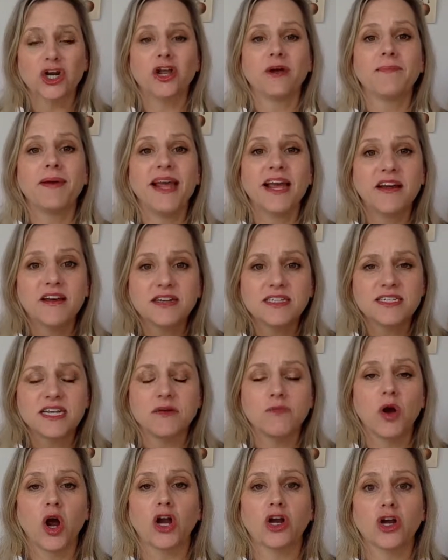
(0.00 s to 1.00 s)
your
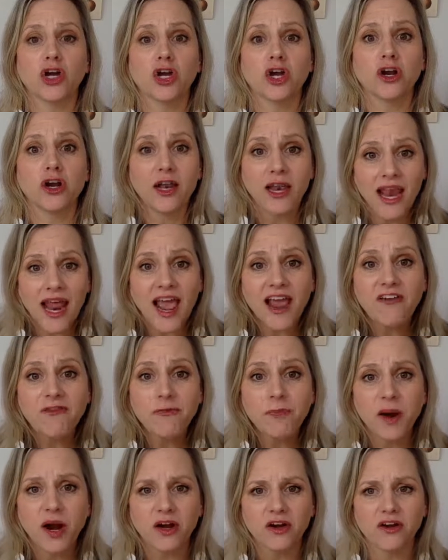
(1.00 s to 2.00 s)
parenting partner, your life
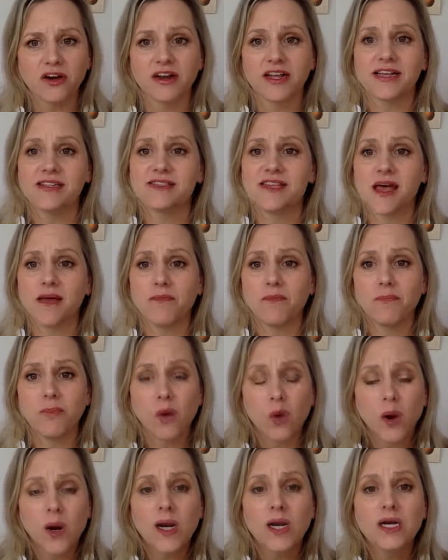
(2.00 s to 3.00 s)
partner gets on
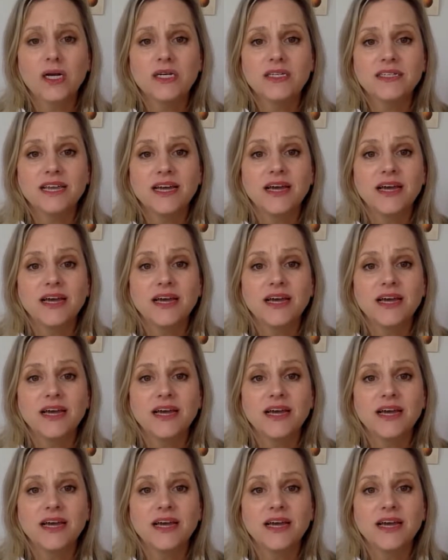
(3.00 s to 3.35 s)
board